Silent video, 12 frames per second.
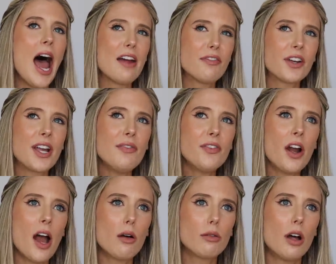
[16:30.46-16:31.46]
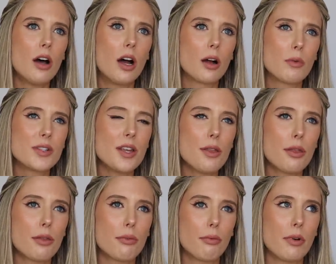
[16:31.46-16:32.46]
I forget for how long, was it
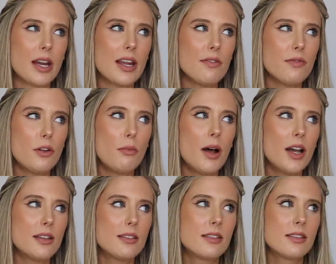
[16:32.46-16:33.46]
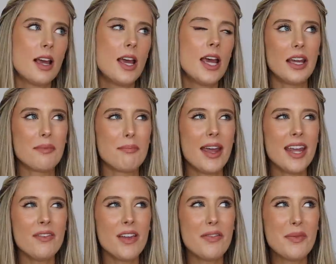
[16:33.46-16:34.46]
3 full months? It may
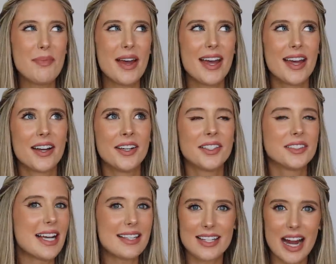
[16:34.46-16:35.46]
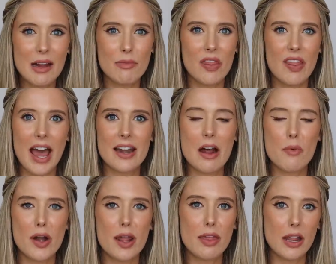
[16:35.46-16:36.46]
have even been less time than that now
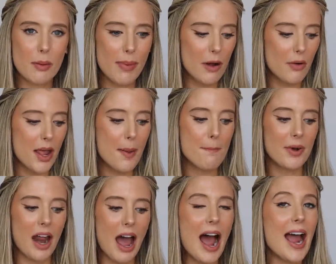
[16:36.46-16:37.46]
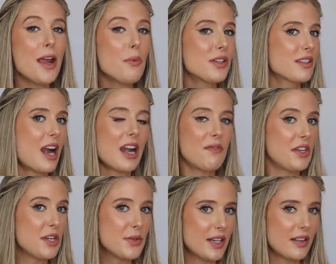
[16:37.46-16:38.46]
that I think about it, but I was not
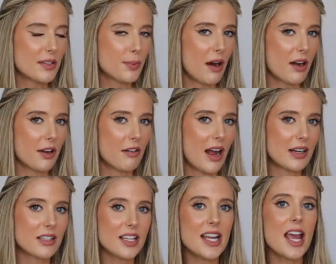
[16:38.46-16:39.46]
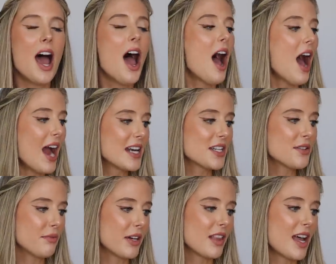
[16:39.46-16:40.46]
even using this product correctly. I
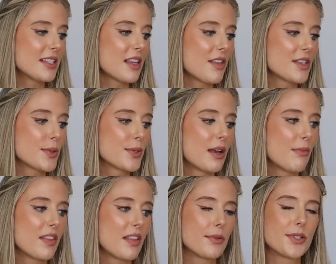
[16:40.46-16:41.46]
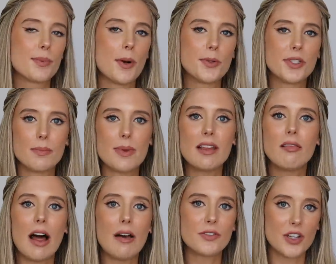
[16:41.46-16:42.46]
didn't realize that this was something that was supposed to be
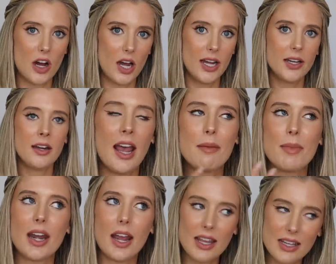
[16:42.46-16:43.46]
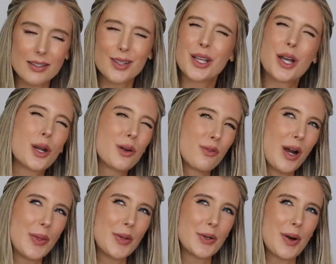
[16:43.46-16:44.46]
left on. I mean, I easily could have
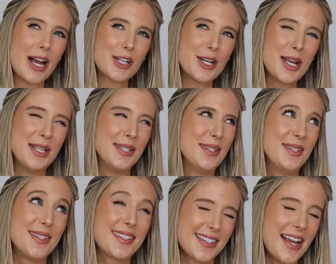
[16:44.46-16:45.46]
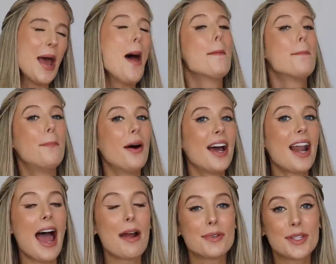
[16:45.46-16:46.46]
read the directions, but
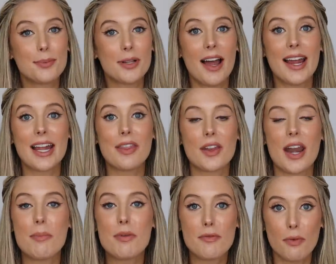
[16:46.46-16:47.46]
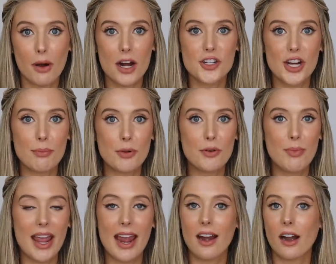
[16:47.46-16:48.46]
I was applying it the night before I shampooed
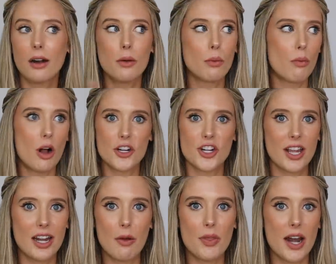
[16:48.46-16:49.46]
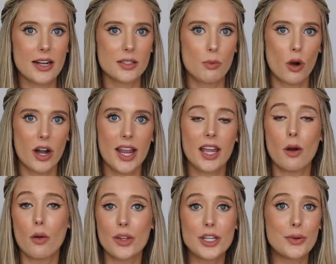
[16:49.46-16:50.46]
my hair, washing it out the next morning, and
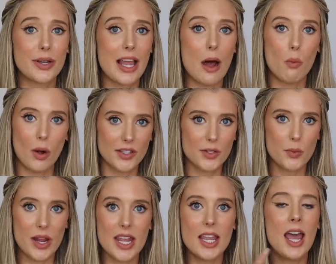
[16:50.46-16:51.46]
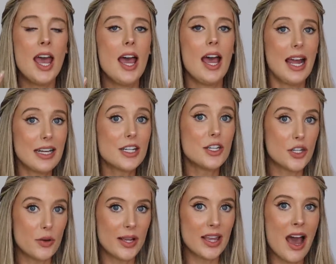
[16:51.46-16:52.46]
only doing that once a week. And in
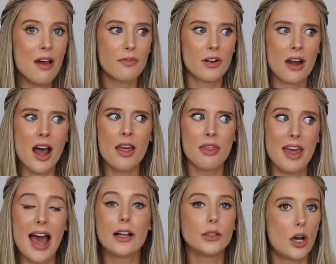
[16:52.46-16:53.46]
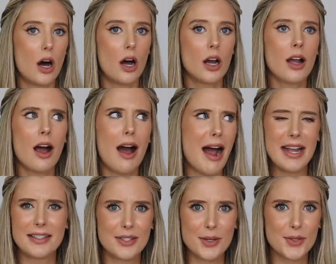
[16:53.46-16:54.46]
doing that for not that long, I
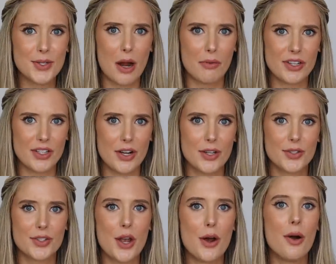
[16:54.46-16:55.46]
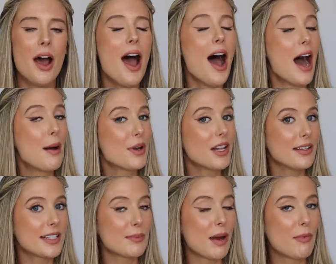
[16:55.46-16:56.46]
still saw results. So I'm gonna
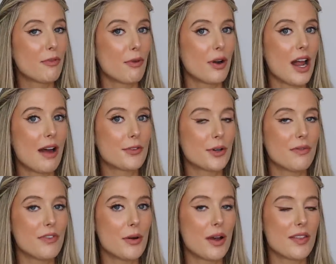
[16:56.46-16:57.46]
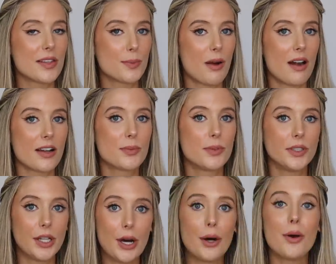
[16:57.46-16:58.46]
list my before and after review on this product
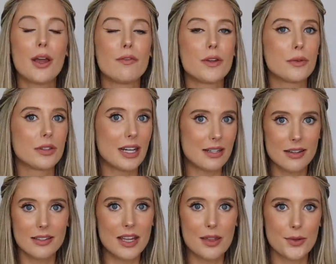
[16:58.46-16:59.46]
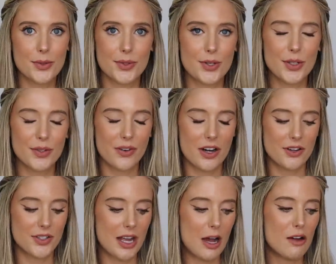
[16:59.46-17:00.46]
below if you would like to see those results for
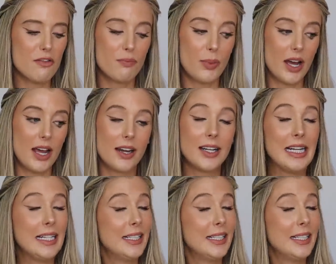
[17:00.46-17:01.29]
yourself, but